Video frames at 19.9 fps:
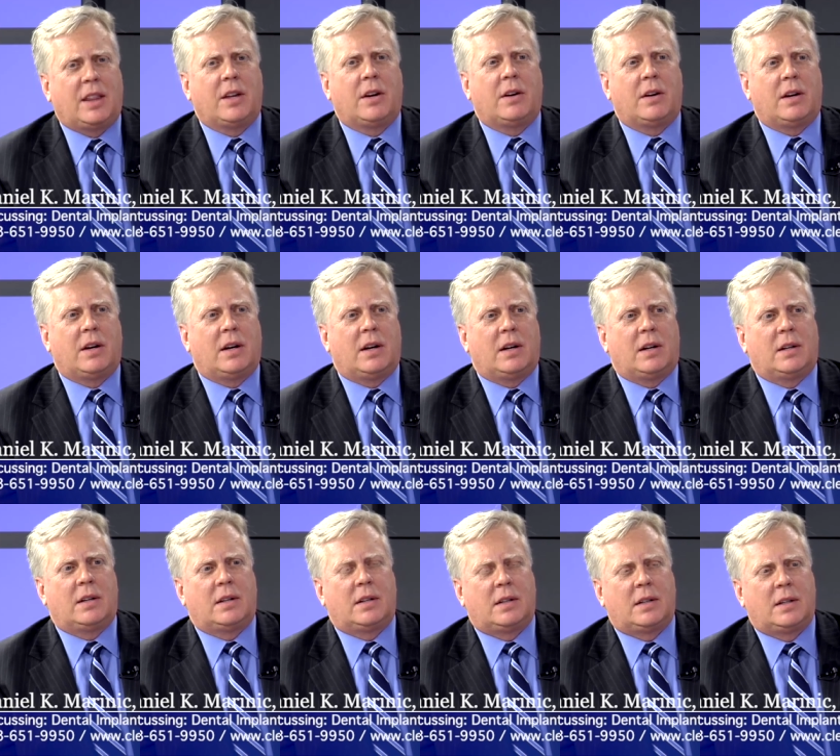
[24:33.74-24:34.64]
don't men
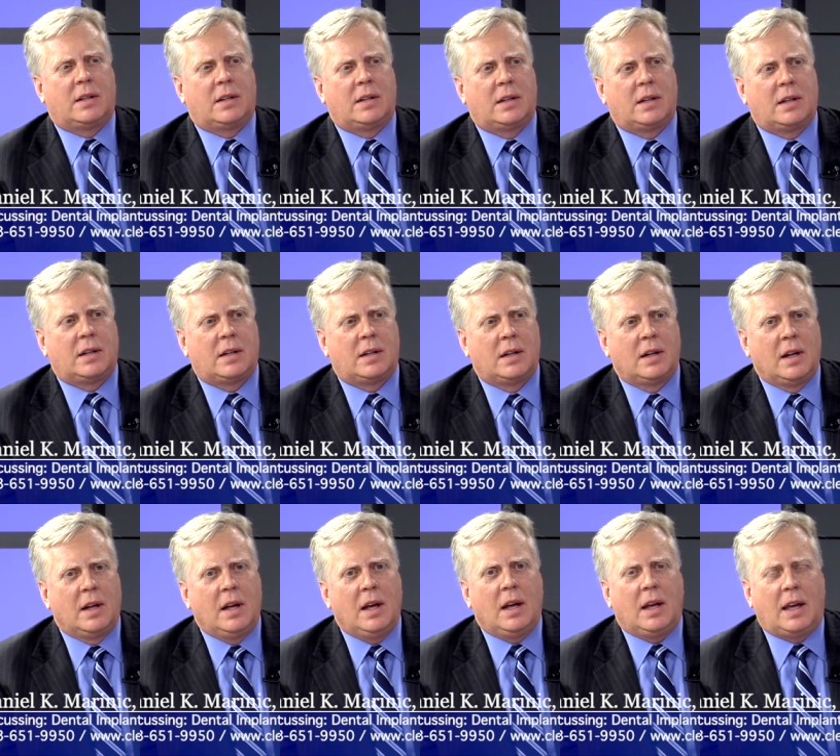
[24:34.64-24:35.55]
put things off?
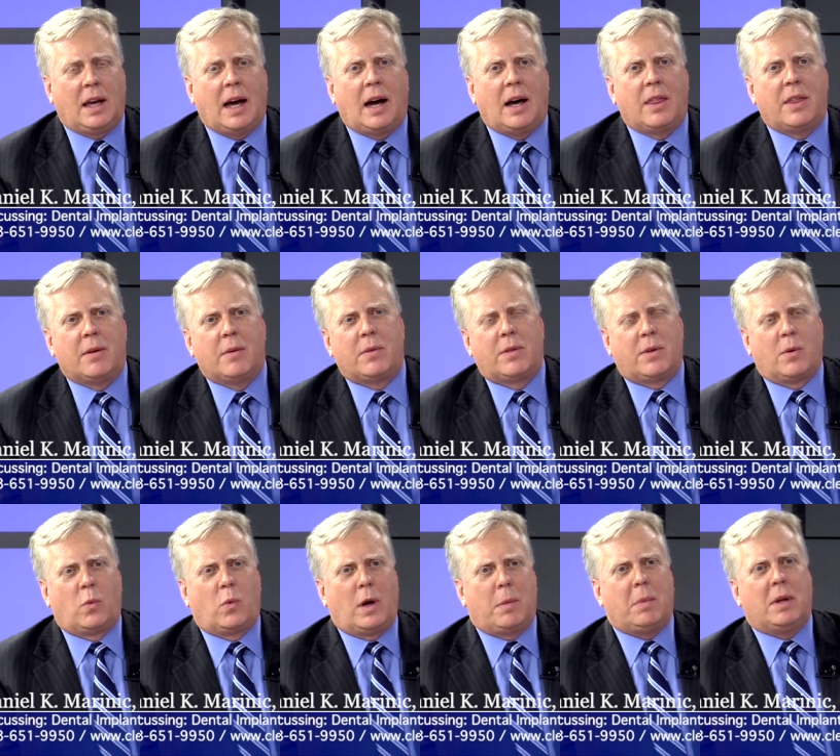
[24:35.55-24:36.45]
Yeah, the, the
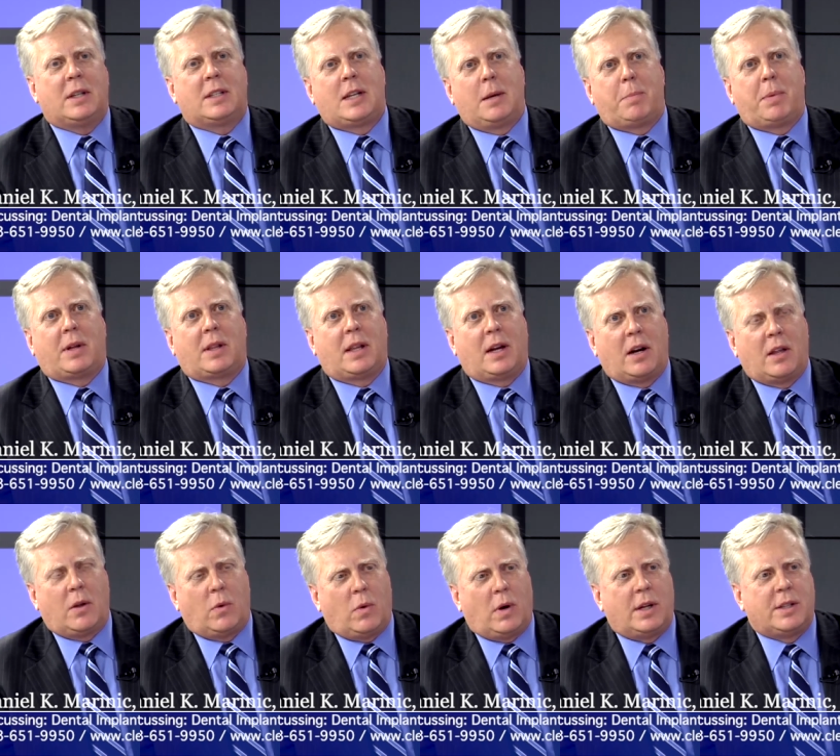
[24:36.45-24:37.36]
women typically are
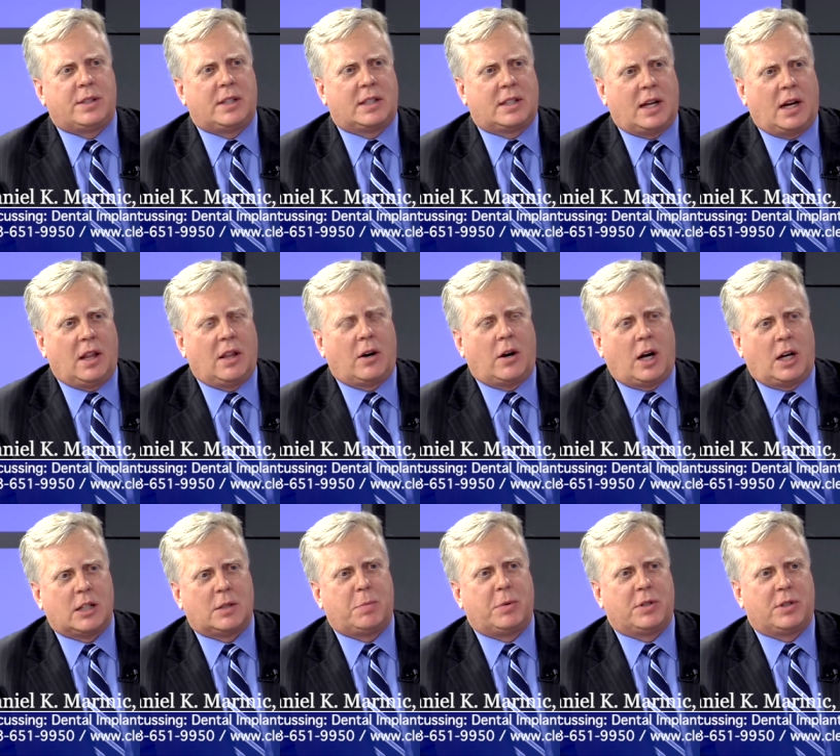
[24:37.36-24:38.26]
the ones that tell their
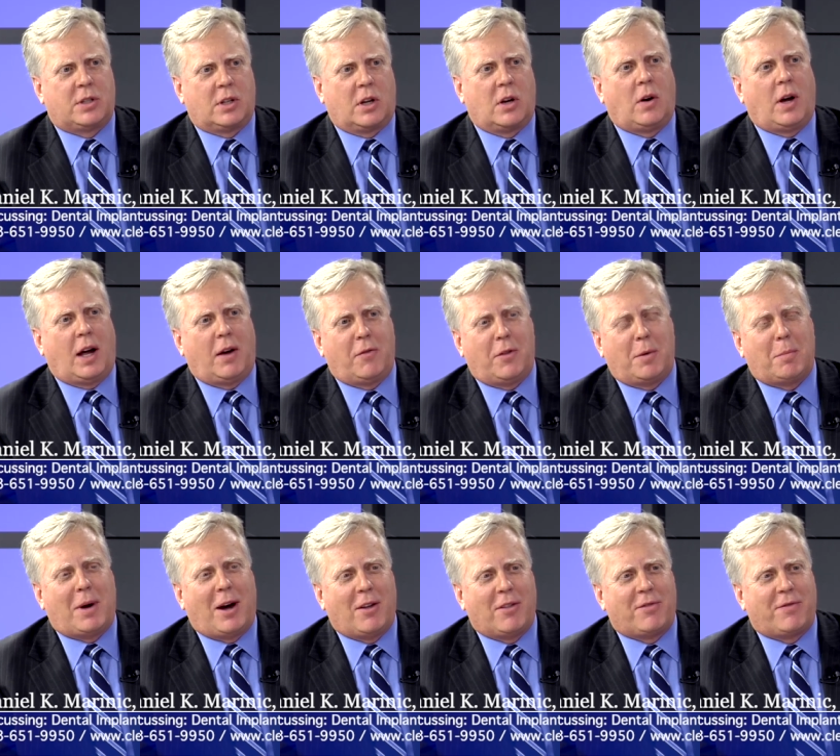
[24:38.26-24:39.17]
husbands to go have their
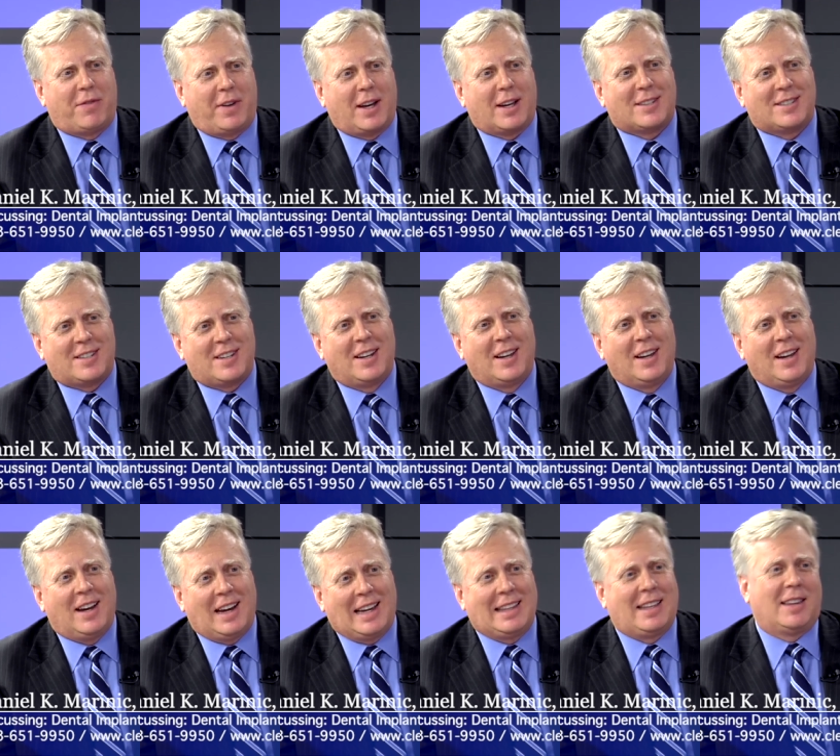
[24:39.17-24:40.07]
mouth fixed,
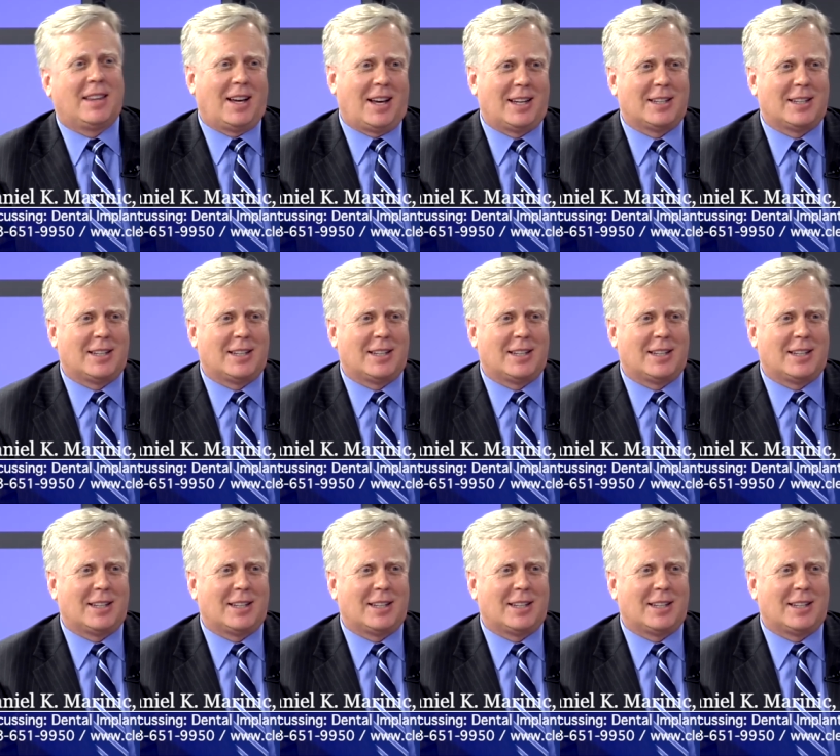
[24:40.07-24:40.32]
and then the